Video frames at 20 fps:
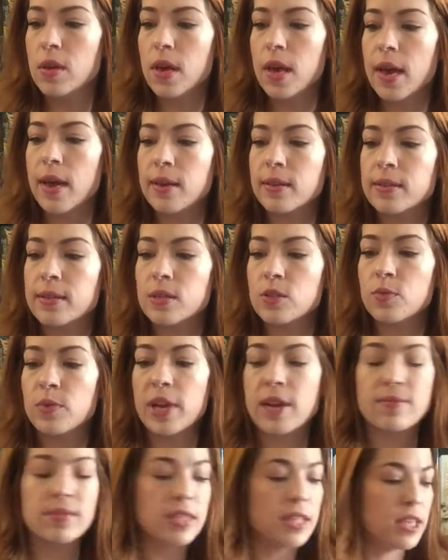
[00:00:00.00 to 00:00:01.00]
And since we
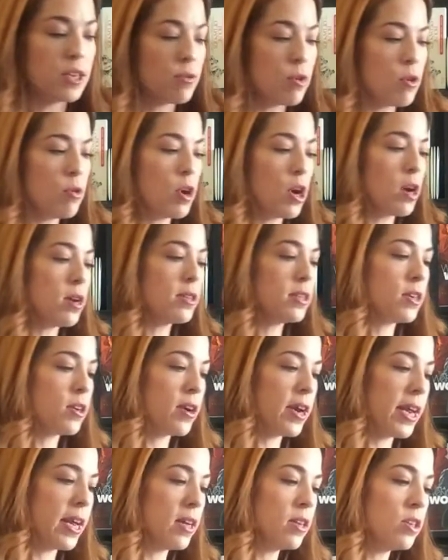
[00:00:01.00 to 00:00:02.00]
have 0 cards in
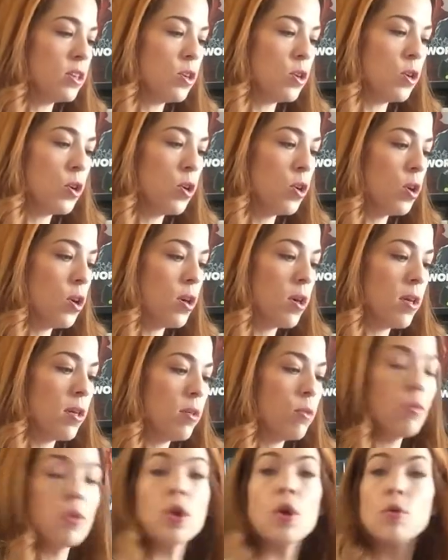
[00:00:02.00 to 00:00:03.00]
our hand,
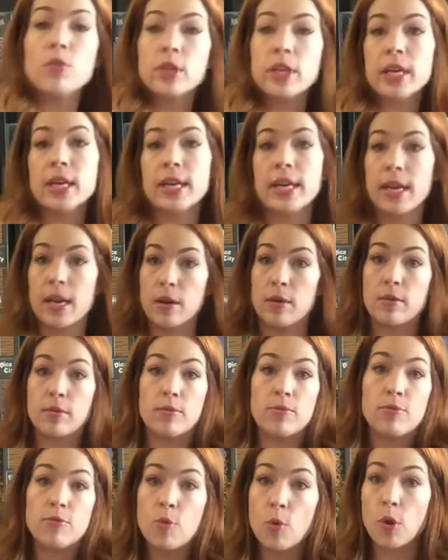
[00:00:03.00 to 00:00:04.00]
we're only going to get
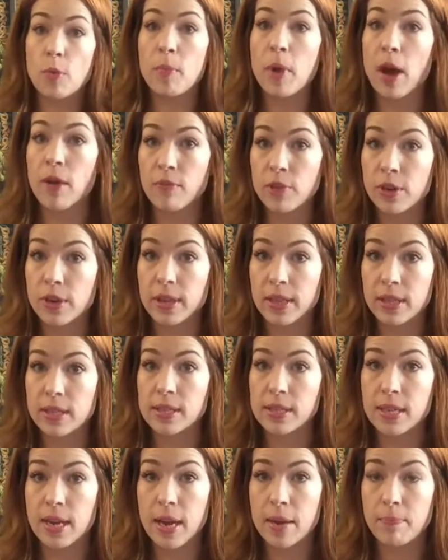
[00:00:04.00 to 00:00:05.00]
4 poverty
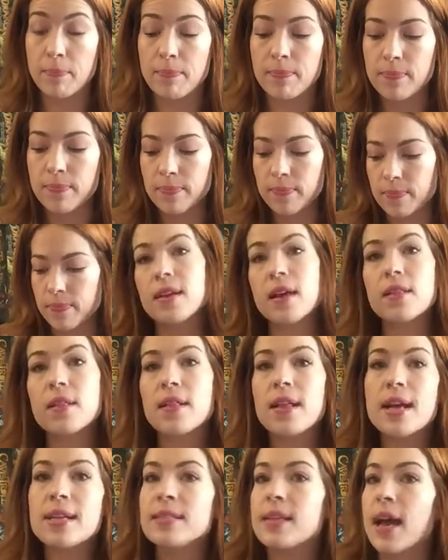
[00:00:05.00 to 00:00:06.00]
this time. Now the
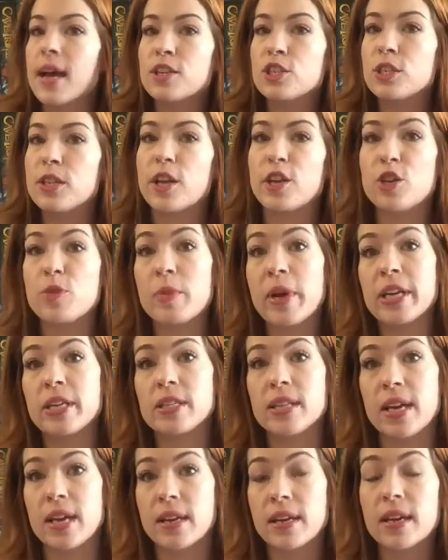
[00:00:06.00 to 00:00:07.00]
last action that you might
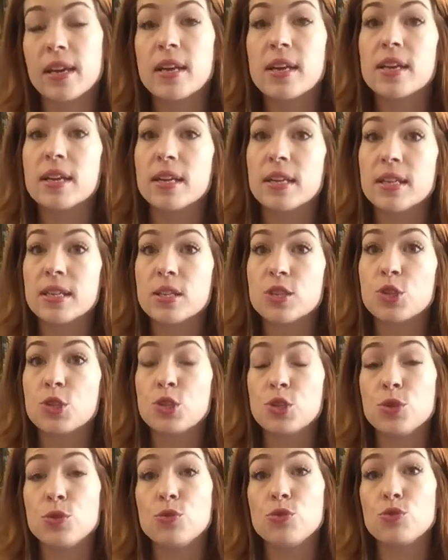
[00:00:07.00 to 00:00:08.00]
take is
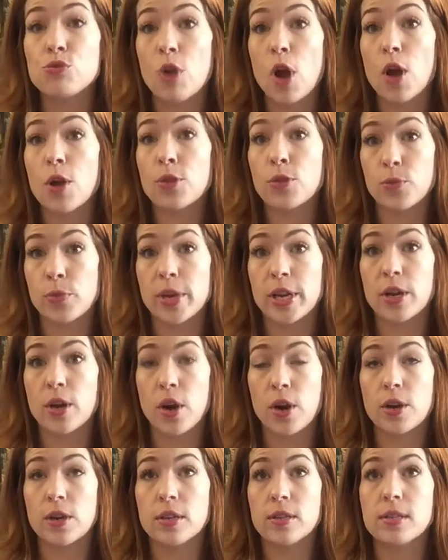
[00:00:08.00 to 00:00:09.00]
to draw 3
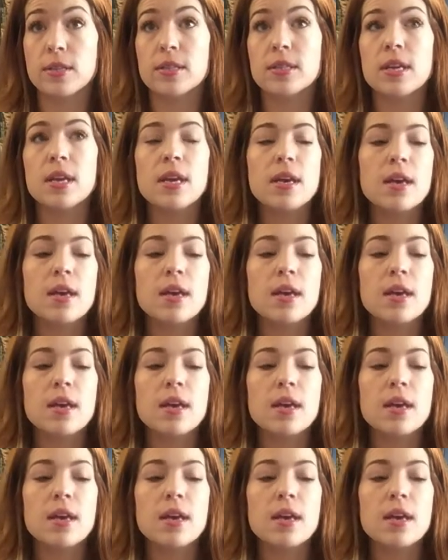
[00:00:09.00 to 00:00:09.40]
cards.